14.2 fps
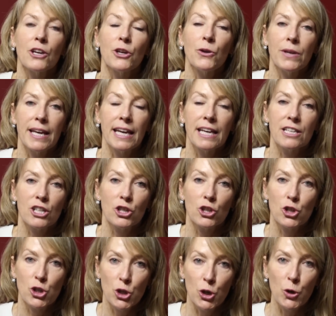you need
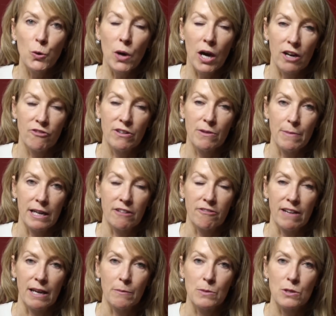200
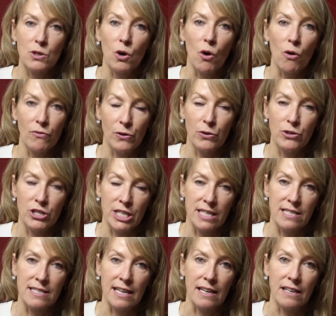milligrams of
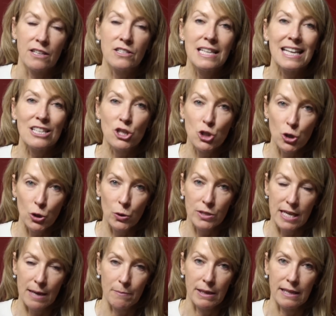utrogestan. So that's two
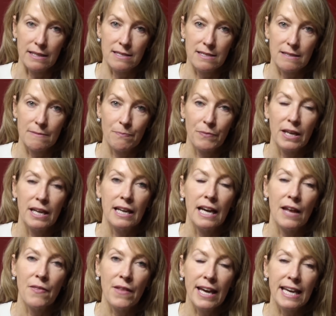tablets.
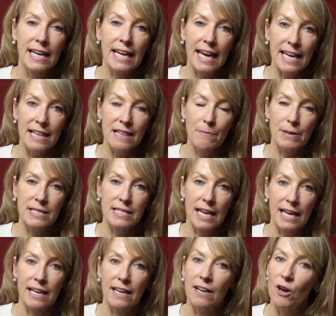And they can either be
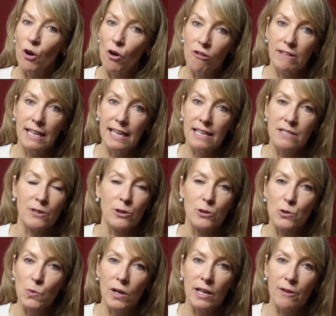taken orally, so you
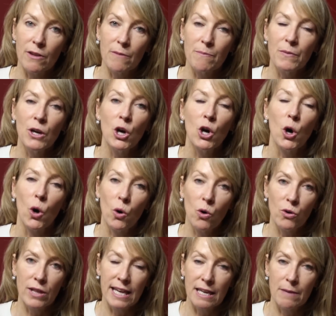swallow them,
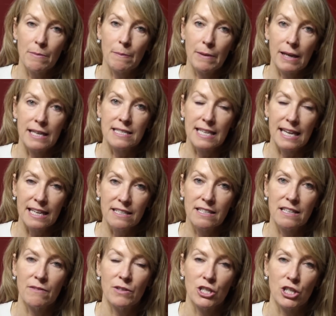or they can be placed into
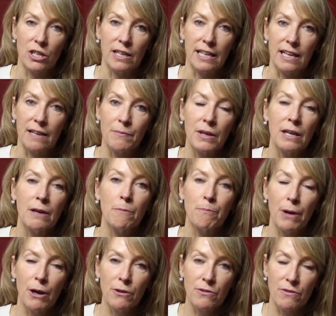the vagina.
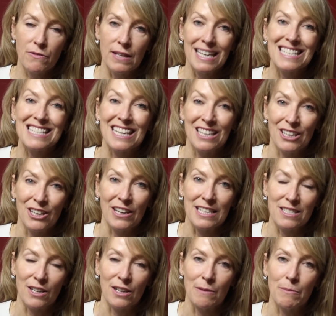Both of these at night
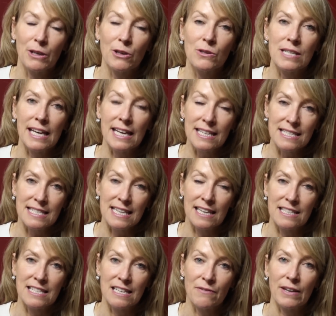time because it is
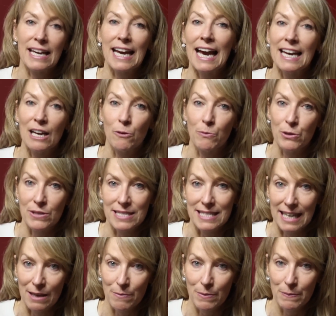sedative, it can help you
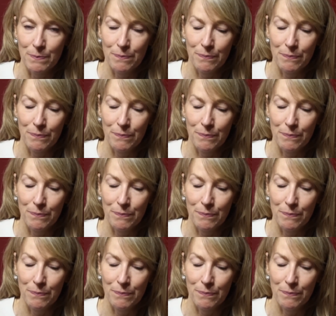sleep.